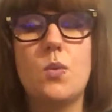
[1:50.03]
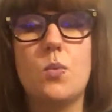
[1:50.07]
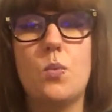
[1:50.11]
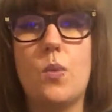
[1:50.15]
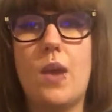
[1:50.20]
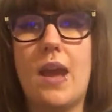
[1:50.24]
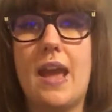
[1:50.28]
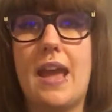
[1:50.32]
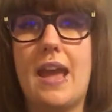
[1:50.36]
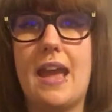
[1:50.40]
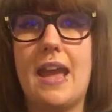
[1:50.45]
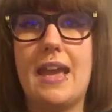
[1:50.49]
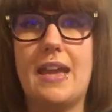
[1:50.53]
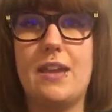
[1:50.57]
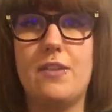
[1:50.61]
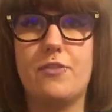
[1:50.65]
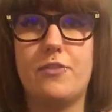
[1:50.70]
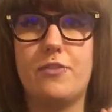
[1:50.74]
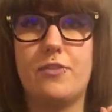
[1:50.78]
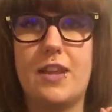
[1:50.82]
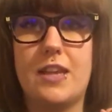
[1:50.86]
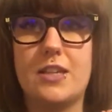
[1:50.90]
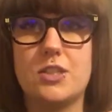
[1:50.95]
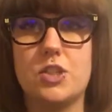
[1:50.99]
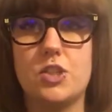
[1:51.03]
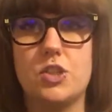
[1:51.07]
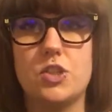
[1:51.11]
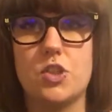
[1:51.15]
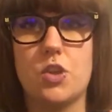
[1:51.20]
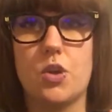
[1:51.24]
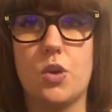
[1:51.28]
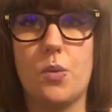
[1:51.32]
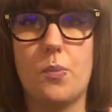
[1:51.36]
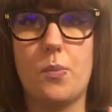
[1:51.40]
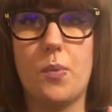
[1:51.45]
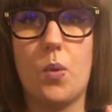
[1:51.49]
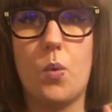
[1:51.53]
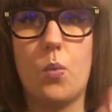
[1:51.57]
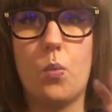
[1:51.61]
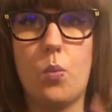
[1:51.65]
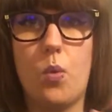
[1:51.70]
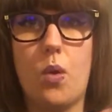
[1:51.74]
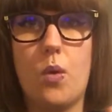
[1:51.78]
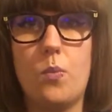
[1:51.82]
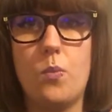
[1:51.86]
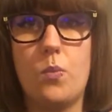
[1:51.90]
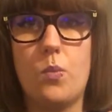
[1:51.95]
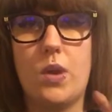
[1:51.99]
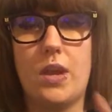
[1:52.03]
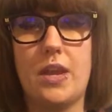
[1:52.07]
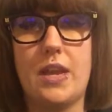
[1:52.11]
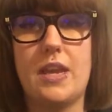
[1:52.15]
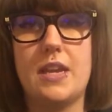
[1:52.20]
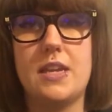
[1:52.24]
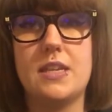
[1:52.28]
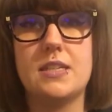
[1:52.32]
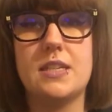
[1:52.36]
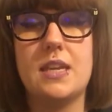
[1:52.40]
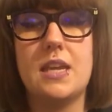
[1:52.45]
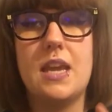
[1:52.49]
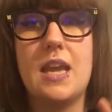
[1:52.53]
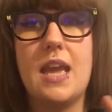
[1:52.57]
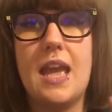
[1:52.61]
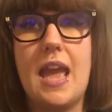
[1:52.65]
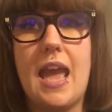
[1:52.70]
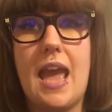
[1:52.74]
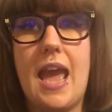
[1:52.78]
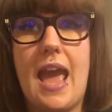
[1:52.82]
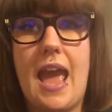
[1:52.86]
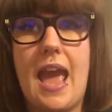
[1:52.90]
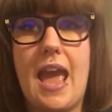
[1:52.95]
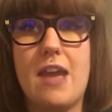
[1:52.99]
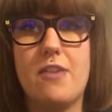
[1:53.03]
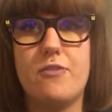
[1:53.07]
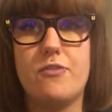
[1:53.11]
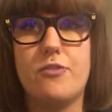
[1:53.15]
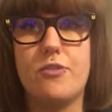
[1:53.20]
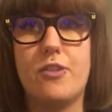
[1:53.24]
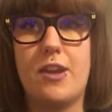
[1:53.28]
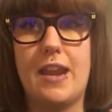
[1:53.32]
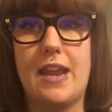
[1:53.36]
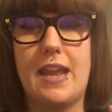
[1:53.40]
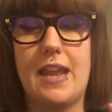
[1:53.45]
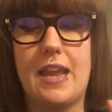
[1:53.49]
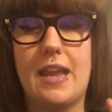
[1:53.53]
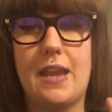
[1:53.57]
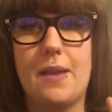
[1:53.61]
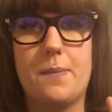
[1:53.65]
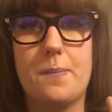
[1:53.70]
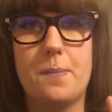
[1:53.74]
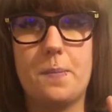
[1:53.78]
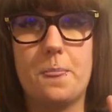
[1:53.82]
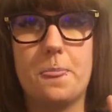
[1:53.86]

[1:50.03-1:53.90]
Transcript: where it flashes up one word every